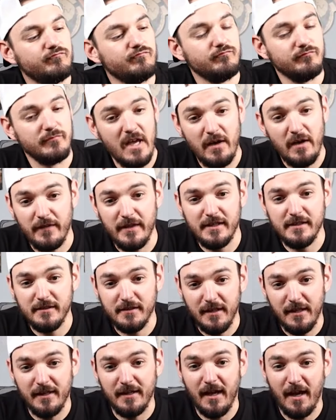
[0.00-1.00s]
Now this
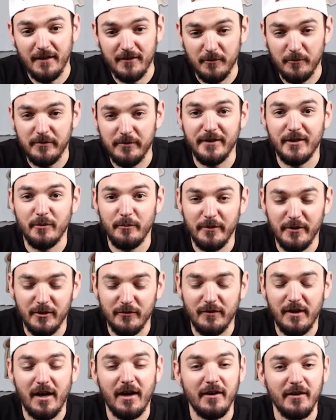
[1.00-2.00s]
thing has some sentimental
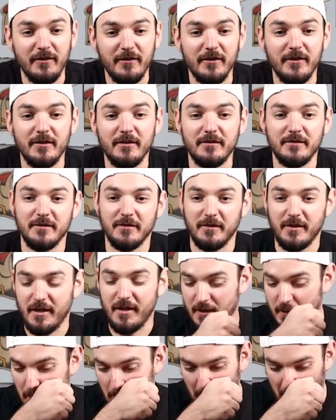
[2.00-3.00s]
value, dude.
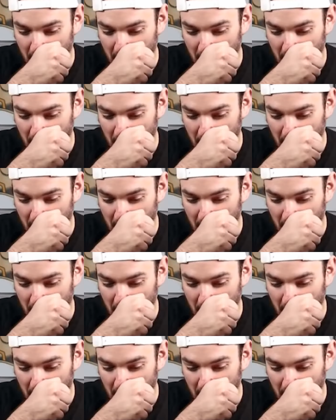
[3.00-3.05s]
Okay.